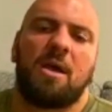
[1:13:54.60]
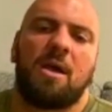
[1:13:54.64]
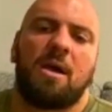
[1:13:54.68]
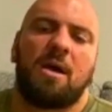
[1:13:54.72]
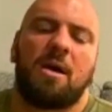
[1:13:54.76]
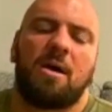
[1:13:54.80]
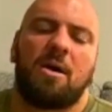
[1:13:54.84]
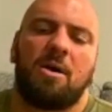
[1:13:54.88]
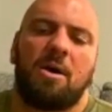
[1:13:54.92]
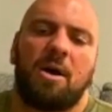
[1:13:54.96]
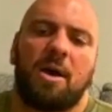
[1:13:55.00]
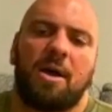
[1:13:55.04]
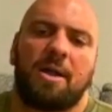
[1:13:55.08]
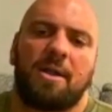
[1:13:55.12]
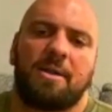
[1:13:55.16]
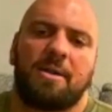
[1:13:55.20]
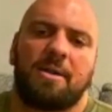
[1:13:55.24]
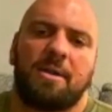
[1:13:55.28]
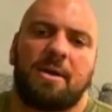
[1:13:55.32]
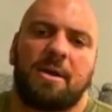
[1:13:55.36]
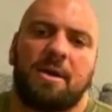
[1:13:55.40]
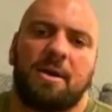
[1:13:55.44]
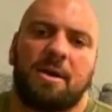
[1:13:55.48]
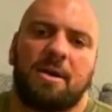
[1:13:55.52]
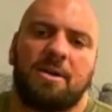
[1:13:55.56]
on
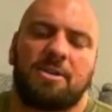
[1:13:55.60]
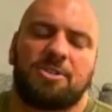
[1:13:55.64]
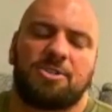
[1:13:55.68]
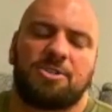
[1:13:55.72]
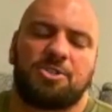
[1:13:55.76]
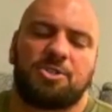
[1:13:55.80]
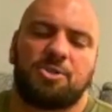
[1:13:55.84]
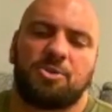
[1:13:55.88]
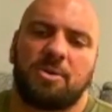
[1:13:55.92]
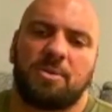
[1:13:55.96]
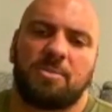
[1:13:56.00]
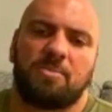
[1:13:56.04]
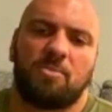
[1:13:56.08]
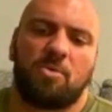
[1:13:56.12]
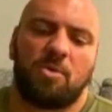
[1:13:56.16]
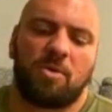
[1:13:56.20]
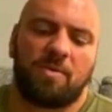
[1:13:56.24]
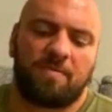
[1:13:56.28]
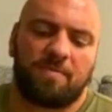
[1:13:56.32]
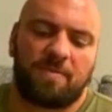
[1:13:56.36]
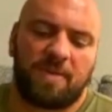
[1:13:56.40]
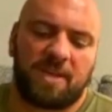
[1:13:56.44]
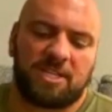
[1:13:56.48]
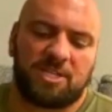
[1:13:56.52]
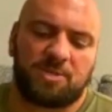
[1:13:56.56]
doing more
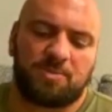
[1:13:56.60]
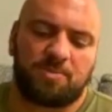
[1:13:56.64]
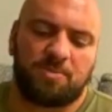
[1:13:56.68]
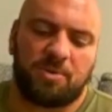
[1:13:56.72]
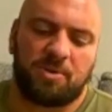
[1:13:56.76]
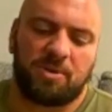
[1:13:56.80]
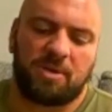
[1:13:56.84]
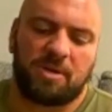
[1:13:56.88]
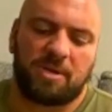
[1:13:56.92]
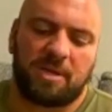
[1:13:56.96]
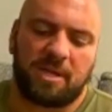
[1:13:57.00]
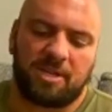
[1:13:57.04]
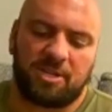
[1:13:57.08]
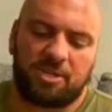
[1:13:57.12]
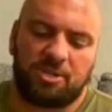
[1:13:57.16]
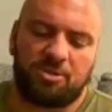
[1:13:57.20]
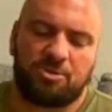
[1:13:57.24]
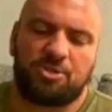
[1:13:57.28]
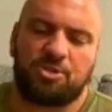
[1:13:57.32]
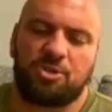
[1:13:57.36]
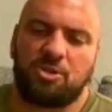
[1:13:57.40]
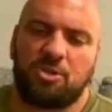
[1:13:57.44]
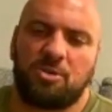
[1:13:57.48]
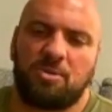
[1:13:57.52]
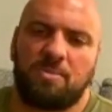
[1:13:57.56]
Facebook and
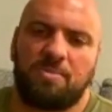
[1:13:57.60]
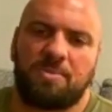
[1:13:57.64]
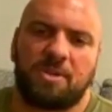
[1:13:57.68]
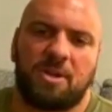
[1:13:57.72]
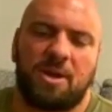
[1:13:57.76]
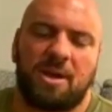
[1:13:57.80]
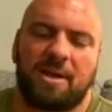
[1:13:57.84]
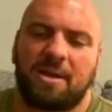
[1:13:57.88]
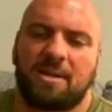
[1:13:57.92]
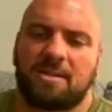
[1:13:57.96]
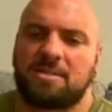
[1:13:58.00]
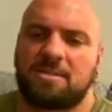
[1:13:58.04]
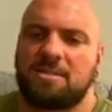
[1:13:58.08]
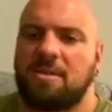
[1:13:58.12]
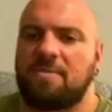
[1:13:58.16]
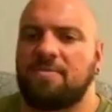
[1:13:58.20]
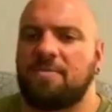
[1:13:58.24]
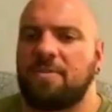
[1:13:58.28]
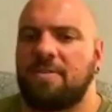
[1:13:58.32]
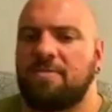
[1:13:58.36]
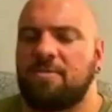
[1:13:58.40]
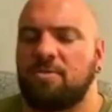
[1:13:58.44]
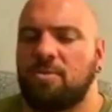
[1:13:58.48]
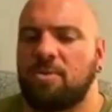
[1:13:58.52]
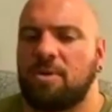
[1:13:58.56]
YouTube. I got stuff
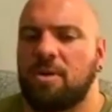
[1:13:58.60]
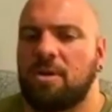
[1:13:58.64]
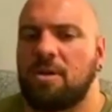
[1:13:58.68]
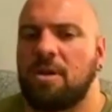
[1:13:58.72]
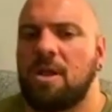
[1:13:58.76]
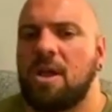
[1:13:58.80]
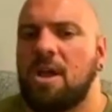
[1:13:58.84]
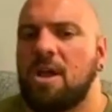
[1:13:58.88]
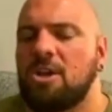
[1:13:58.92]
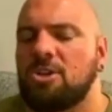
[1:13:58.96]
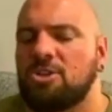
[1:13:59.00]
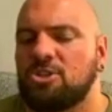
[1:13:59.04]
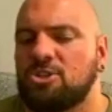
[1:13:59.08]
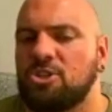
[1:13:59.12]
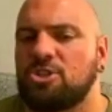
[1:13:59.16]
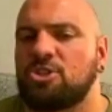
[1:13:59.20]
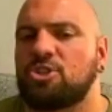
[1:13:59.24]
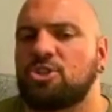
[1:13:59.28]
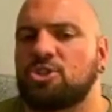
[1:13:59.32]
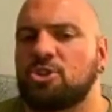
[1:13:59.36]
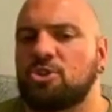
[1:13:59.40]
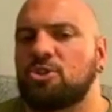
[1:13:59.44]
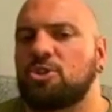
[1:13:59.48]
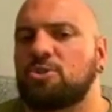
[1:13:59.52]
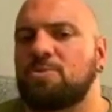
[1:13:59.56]
everywhere. So just
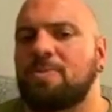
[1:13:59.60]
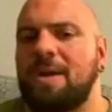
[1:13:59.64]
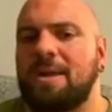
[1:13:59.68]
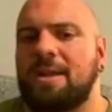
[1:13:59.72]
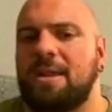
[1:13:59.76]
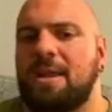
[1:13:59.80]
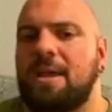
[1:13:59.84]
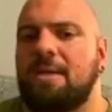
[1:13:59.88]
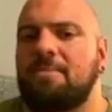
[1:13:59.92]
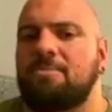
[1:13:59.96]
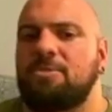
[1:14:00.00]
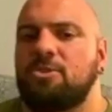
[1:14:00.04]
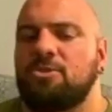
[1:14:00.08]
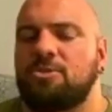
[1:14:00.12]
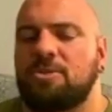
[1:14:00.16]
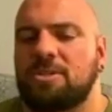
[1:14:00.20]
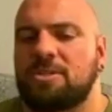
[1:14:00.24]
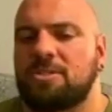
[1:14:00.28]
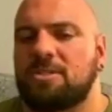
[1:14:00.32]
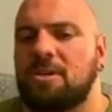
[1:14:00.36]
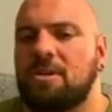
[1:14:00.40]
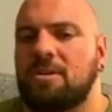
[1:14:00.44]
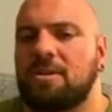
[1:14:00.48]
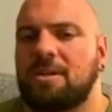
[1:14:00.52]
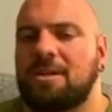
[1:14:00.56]
search my name, Lukas
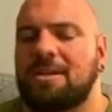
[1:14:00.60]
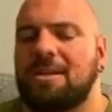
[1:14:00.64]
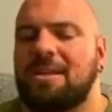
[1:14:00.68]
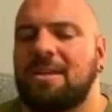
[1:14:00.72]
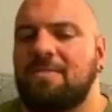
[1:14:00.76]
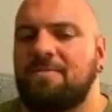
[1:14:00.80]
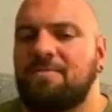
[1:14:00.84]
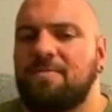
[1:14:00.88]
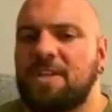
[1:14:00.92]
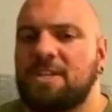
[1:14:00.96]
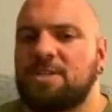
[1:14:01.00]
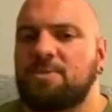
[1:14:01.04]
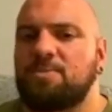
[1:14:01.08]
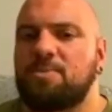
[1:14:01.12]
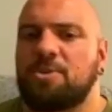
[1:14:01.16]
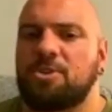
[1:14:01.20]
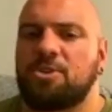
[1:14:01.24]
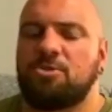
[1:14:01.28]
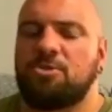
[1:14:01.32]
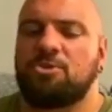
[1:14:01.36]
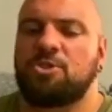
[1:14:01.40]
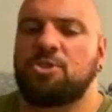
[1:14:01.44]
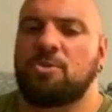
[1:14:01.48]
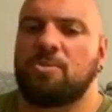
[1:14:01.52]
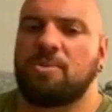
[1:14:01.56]
Duncan, in Facebook,
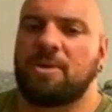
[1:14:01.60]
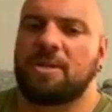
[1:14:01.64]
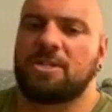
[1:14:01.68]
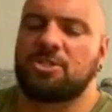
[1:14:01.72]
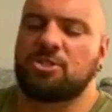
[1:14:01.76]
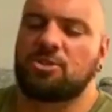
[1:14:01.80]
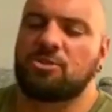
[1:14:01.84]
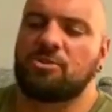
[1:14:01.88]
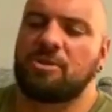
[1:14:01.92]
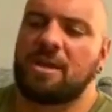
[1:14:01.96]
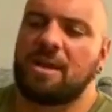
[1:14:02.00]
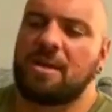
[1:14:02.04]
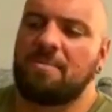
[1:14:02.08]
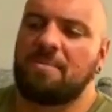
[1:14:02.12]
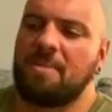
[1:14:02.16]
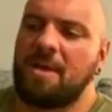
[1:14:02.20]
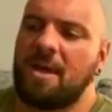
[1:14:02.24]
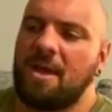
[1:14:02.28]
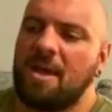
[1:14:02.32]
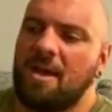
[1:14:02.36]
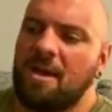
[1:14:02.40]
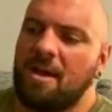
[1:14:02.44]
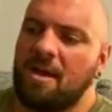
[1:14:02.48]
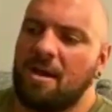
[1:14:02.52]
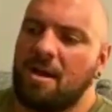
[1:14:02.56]
YouTube, or Instagram.
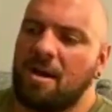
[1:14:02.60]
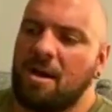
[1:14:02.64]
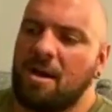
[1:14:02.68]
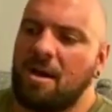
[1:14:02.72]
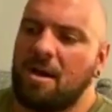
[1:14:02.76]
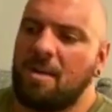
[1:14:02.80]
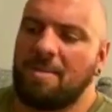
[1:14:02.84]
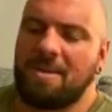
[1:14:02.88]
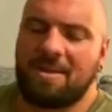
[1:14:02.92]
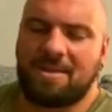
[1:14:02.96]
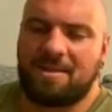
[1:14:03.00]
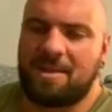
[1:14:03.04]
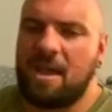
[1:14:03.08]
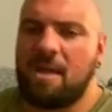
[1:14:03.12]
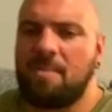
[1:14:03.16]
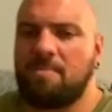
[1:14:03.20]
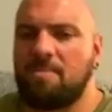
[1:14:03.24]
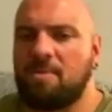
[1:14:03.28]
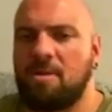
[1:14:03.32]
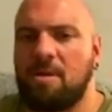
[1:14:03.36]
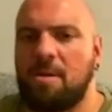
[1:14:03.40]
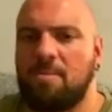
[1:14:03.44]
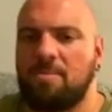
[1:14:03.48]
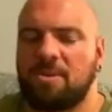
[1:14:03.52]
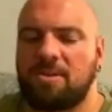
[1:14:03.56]
And yeah,
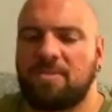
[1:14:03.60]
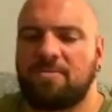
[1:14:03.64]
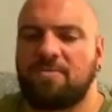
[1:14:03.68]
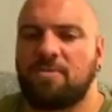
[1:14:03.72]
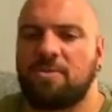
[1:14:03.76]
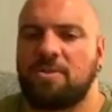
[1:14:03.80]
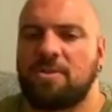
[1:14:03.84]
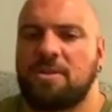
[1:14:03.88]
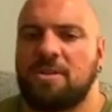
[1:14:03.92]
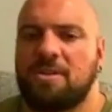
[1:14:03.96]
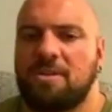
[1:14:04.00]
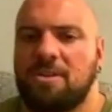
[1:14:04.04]
bro, I'm looking forward to